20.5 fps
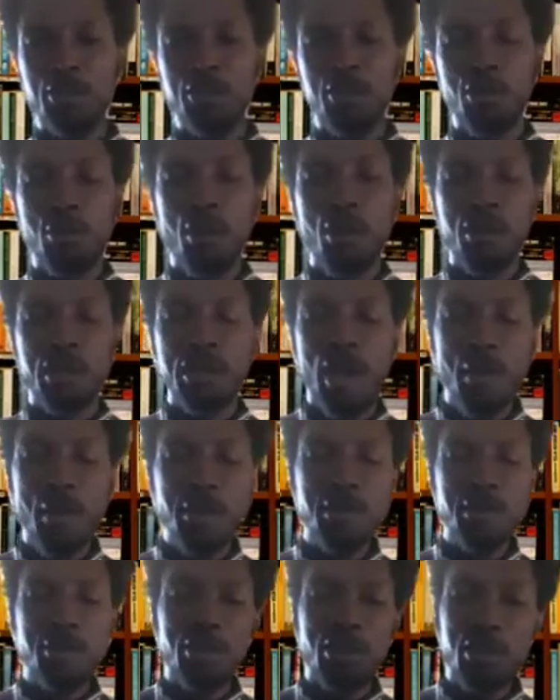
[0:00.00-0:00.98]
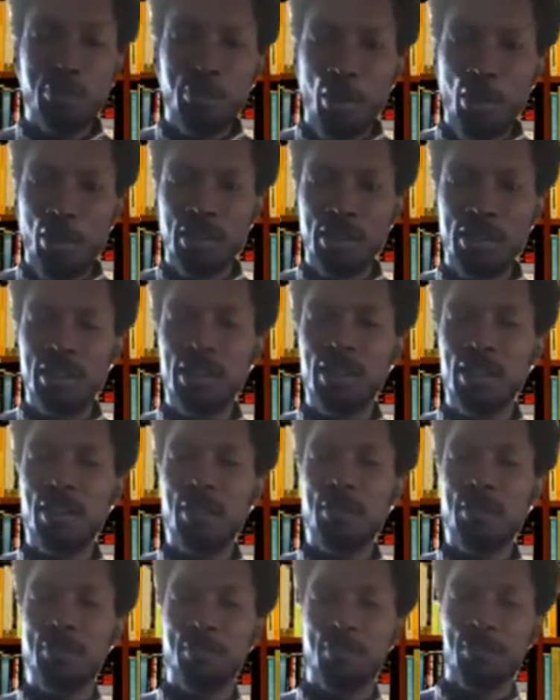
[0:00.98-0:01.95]
So, but coming to this point,
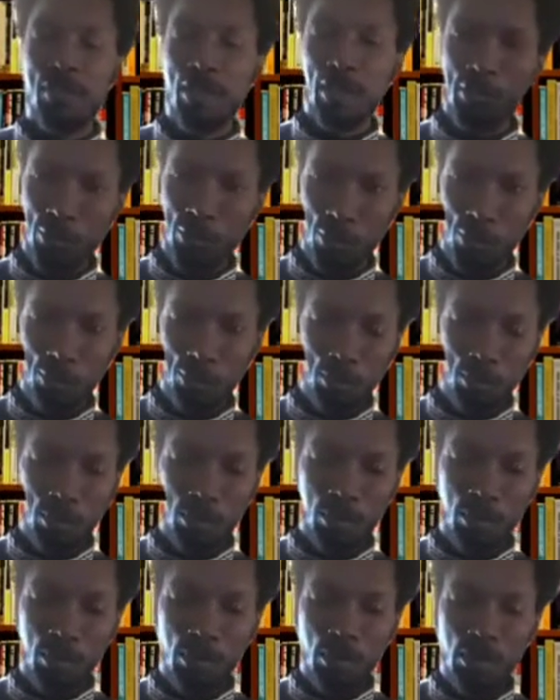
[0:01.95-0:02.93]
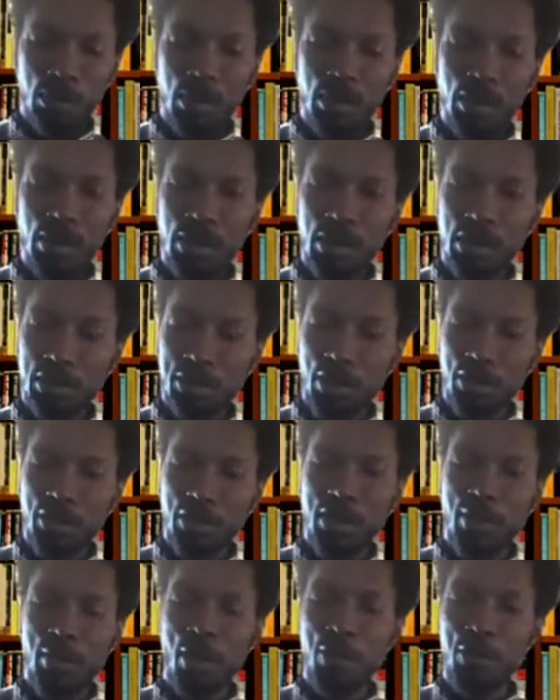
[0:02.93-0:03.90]
so it's not
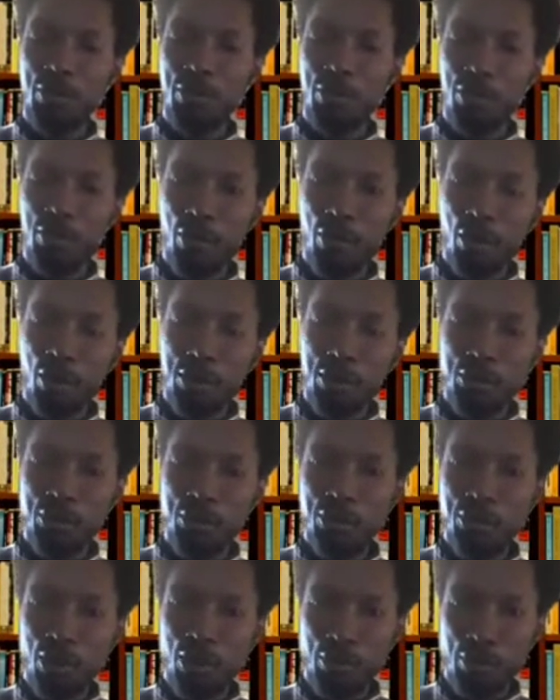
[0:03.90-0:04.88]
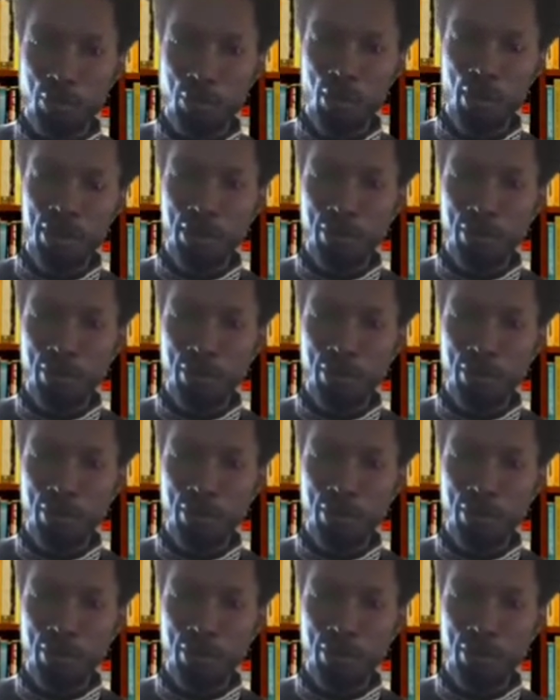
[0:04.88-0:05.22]
just about frivolous use of money